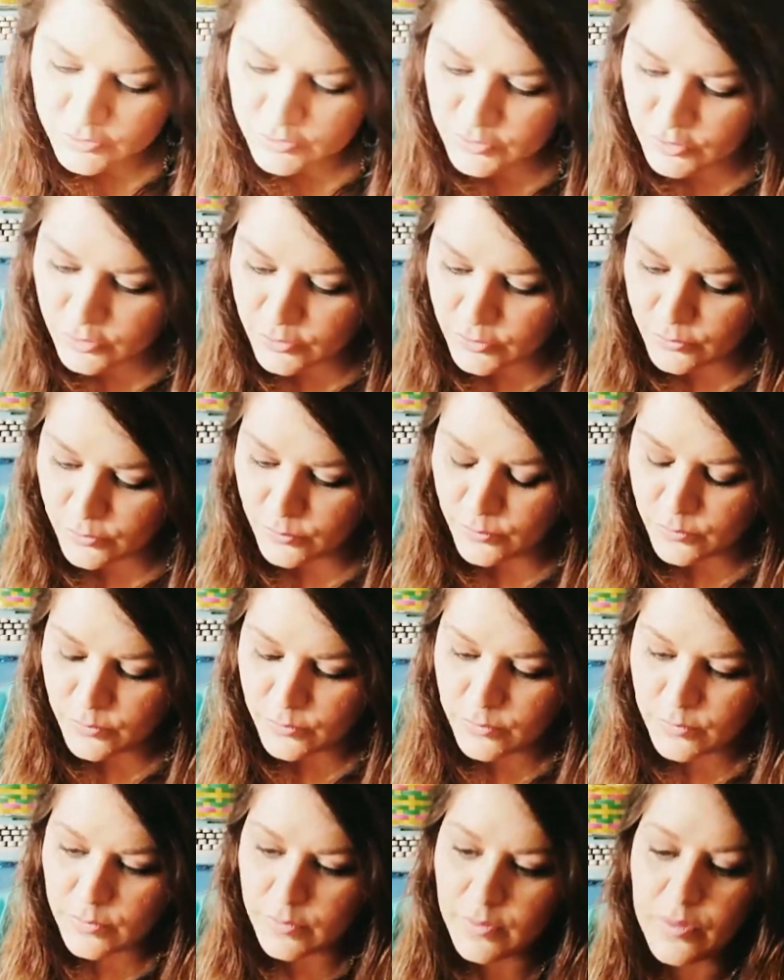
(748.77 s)
So
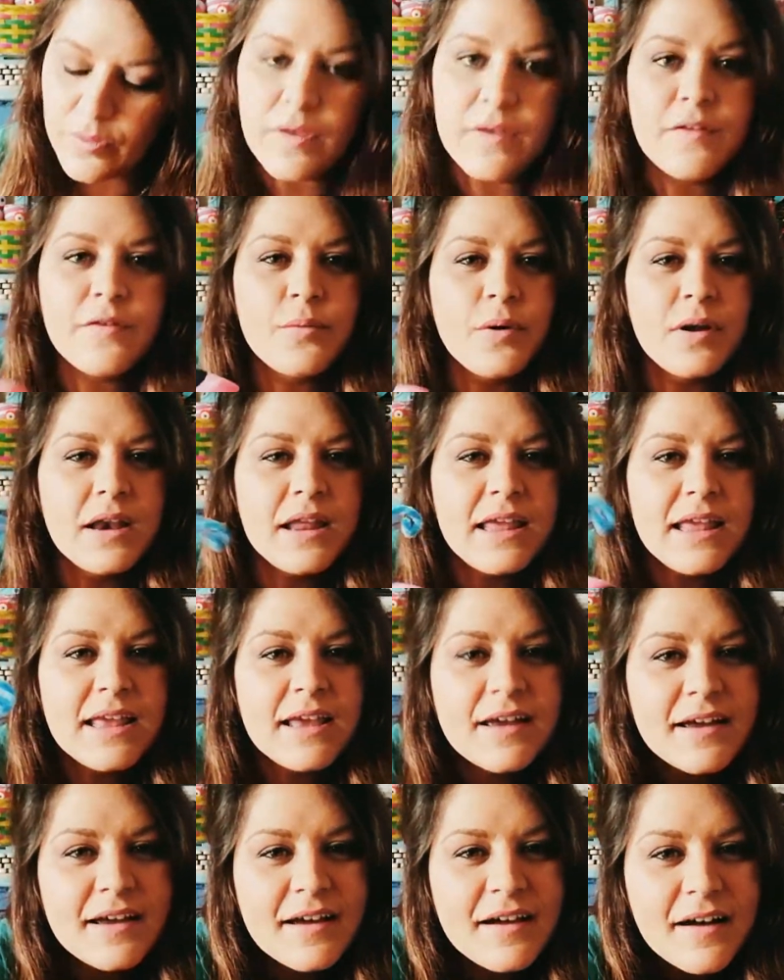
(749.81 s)
this one
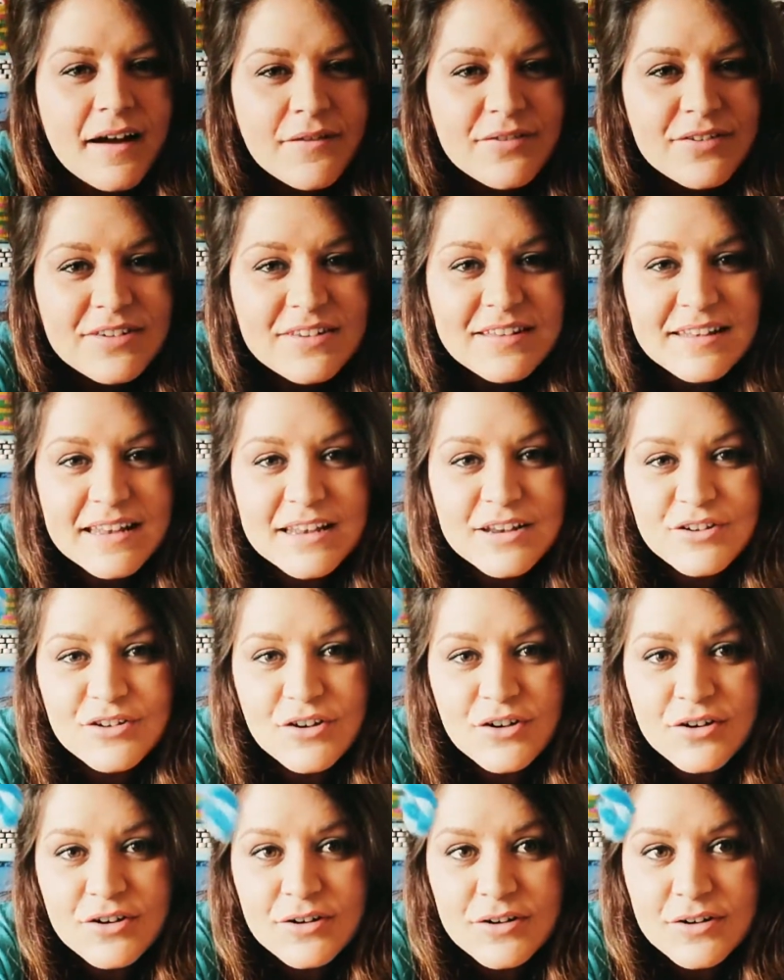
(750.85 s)
here I've stitched
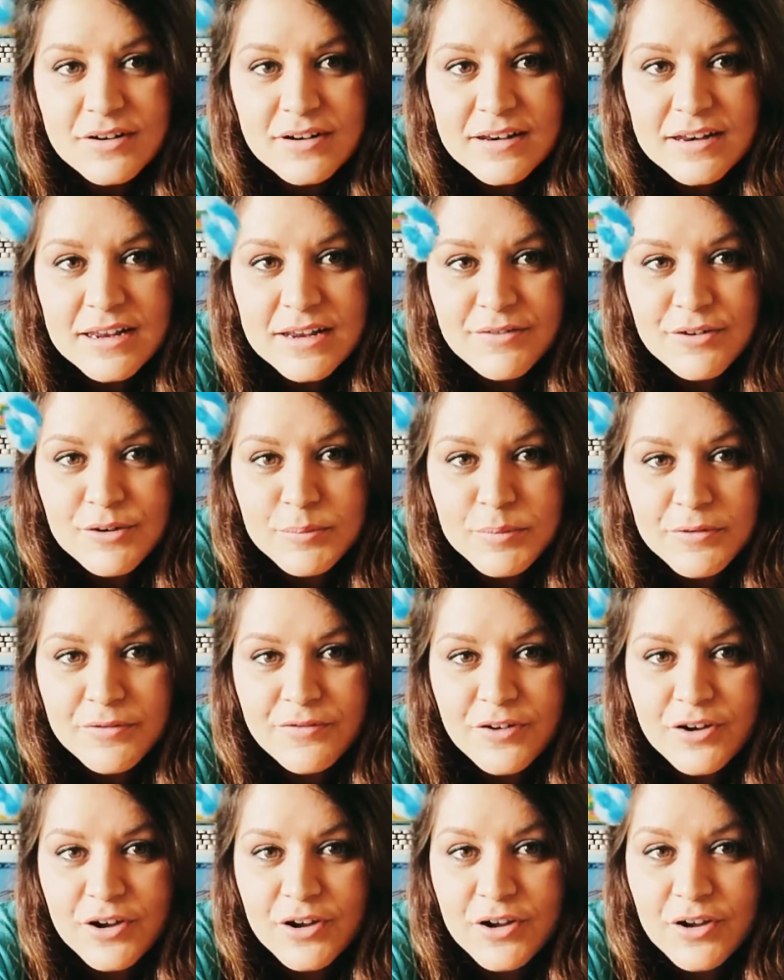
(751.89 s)
on, if you
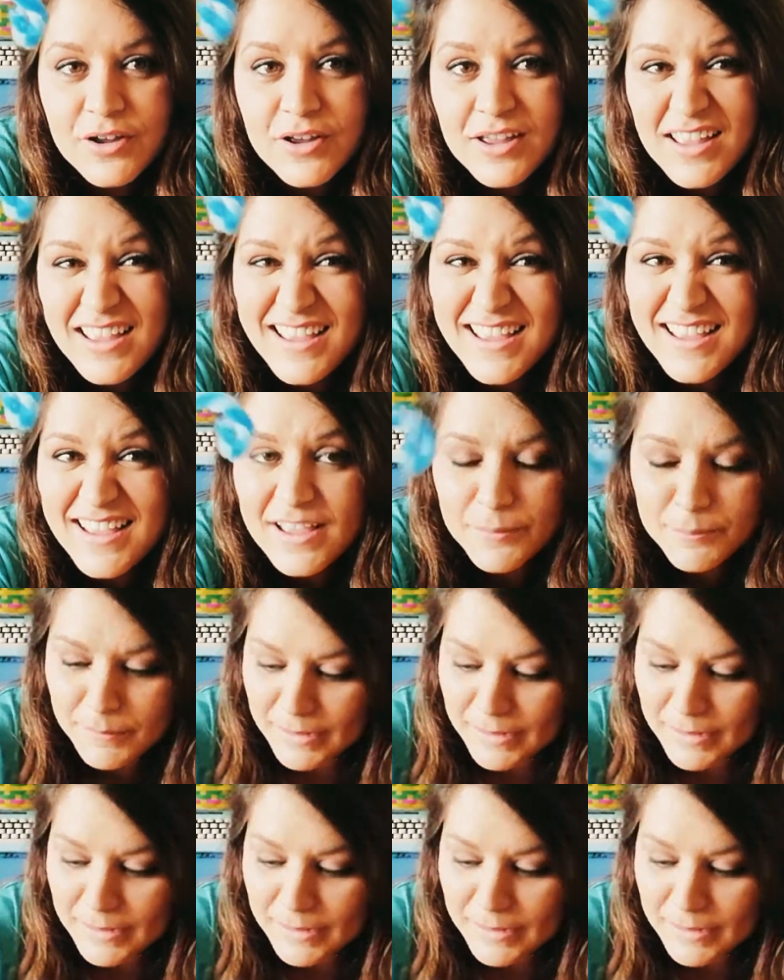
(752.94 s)
prefer a